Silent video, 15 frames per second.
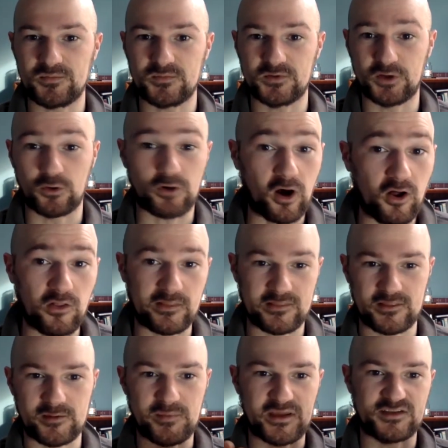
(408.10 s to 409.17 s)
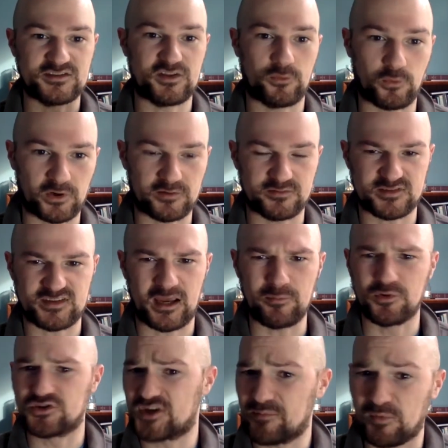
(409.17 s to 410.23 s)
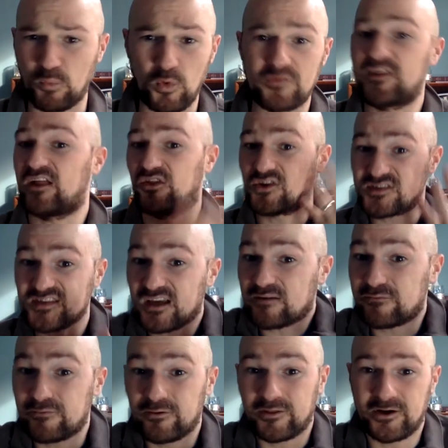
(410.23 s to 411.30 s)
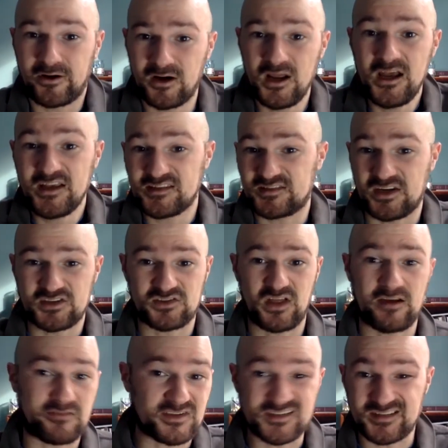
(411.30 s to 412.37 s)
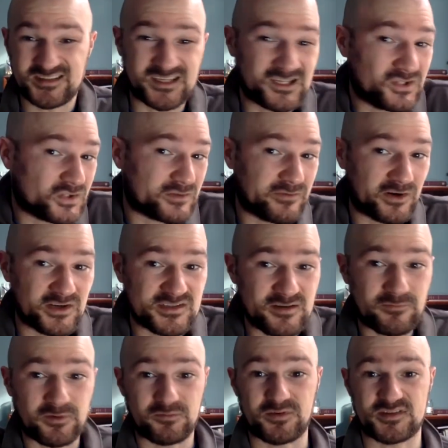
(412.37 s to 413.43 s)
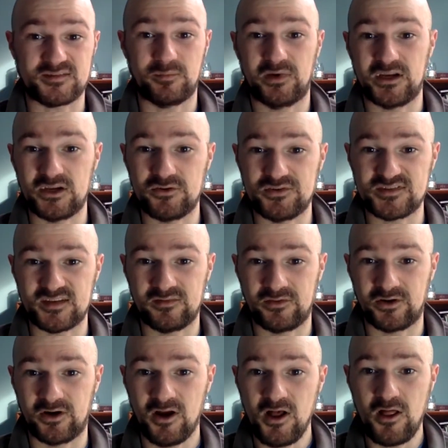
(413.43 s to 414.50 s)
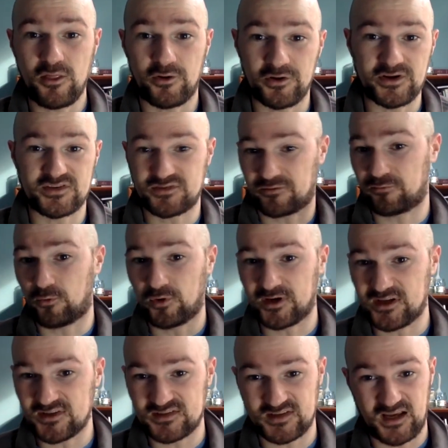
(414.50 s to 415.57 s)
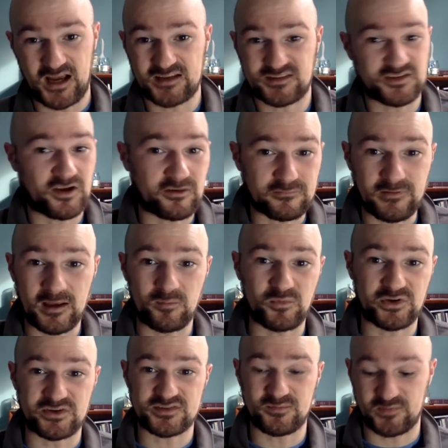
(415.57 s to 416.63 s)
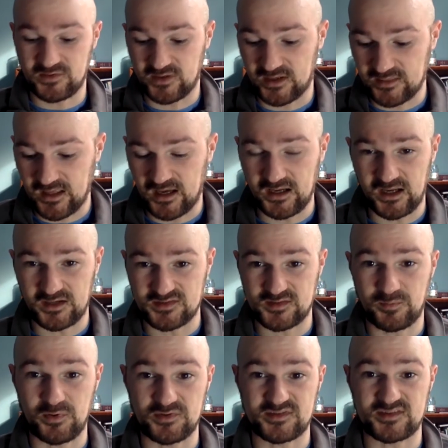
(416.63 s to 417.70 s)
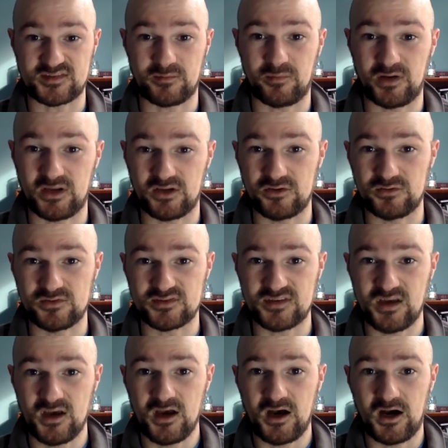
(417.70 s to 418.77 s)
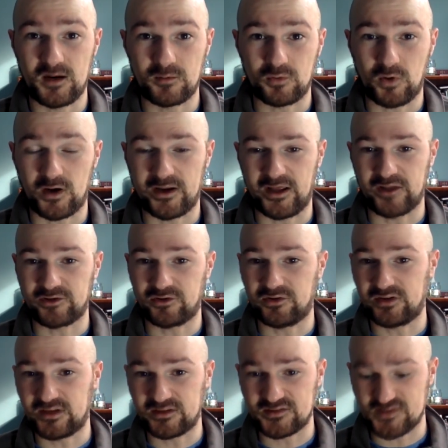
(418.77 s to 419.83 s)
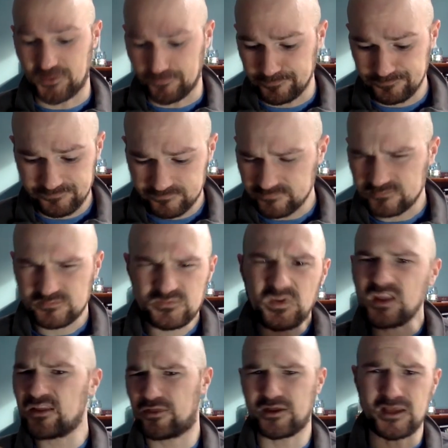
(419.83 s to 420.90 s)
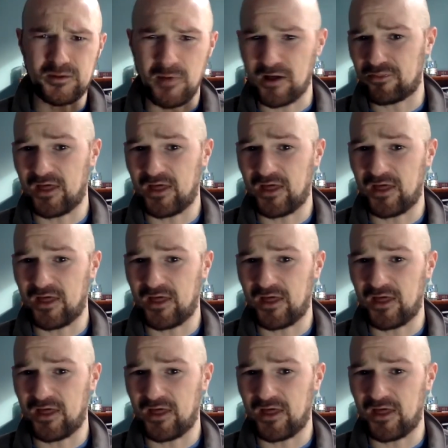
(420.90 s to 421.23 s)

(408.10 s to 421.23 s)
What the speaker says: you know, calling them into the work of discipleship and what that looks like for their stage in life, because it's going to look very different for somebody who's in their 30s or 40s and has a young family or something like that, as opposed to somebody who's quite elderly. And so thinking about